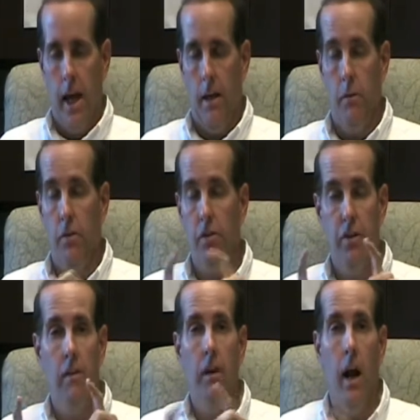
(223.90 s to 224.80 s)
And with a
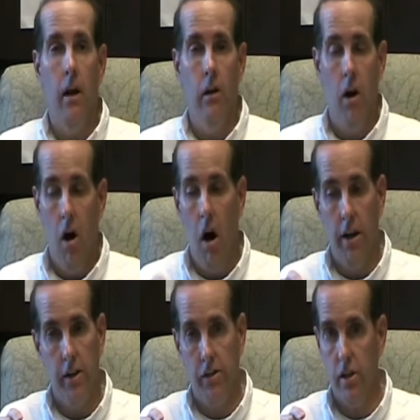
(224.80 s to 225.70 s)
7-iron
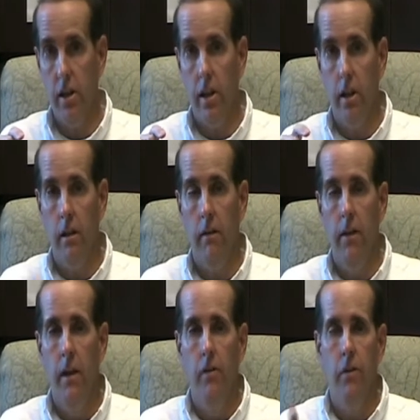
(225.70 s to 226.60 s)
on a tee,
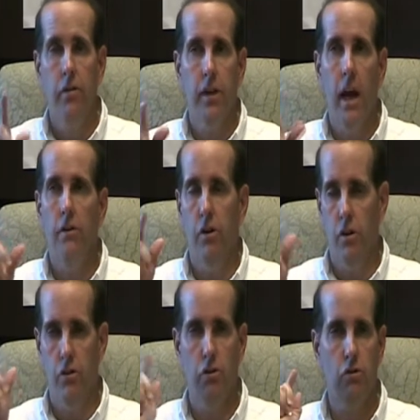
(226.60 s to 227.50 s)
this guy
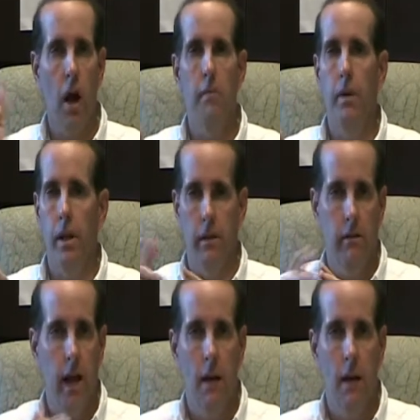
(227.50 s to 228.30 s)
started striping it.